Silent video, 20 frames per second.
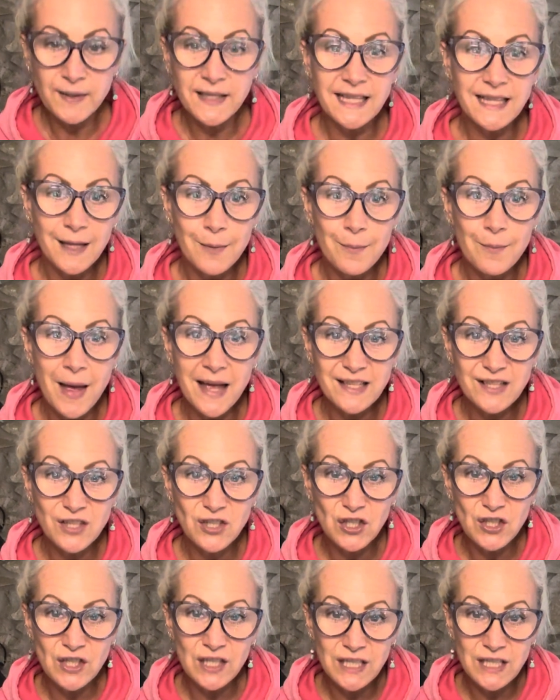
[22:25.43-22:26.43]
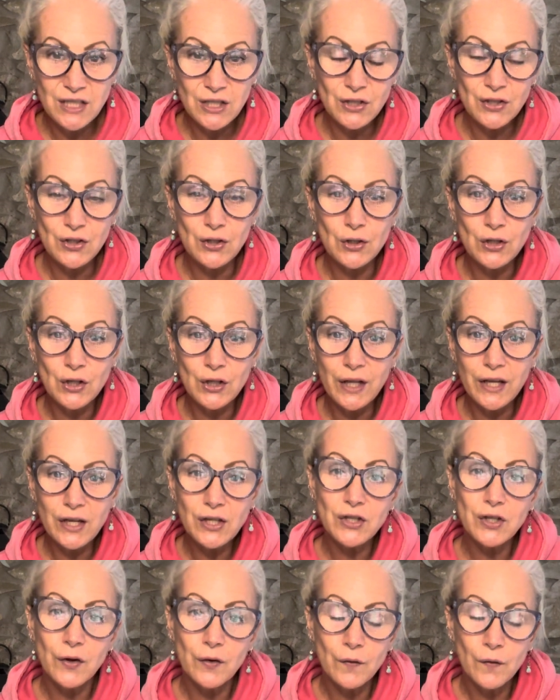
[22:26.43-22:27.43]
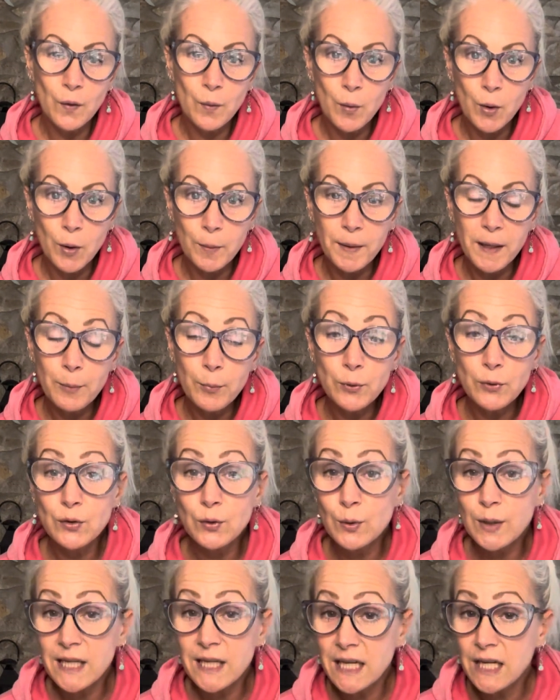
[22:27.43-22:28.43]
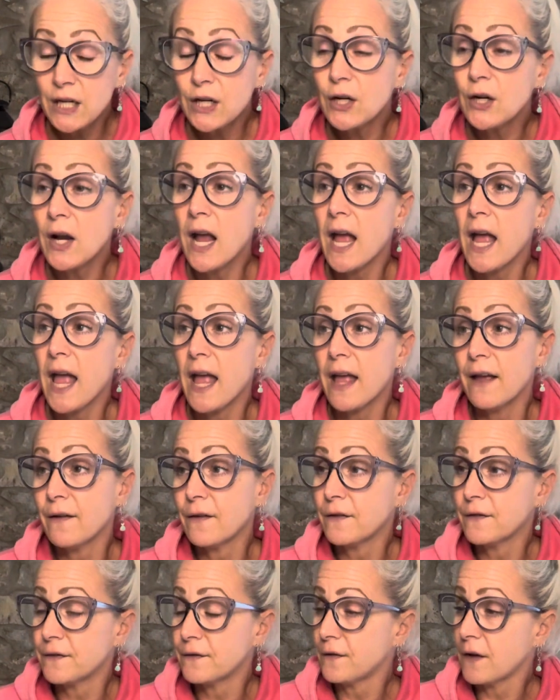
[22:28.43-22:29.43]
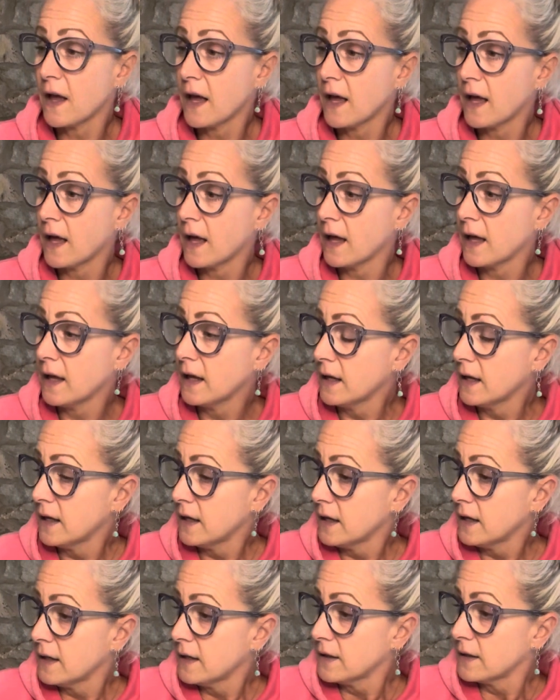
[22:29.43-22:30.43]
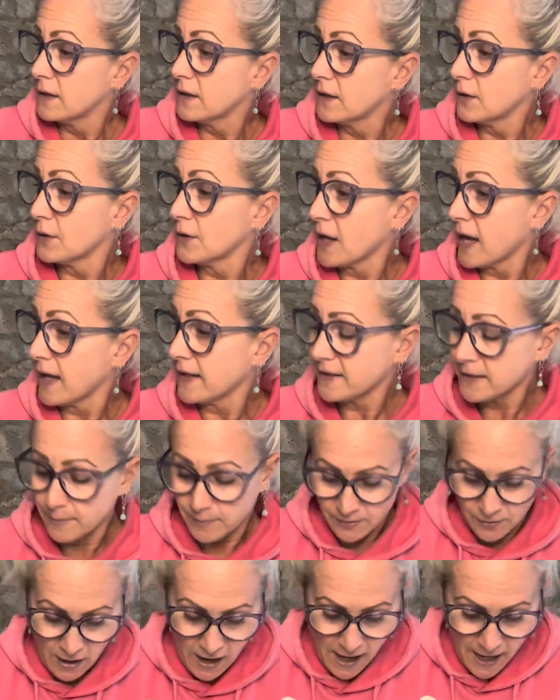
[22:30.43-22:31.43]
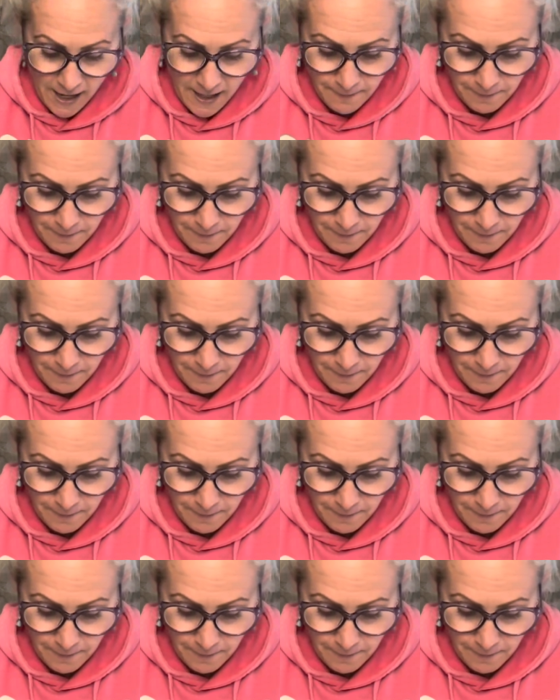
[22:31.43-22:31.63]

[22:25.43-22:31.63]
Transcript: get the messages into circulation for more people to hear. If you're not subscribed,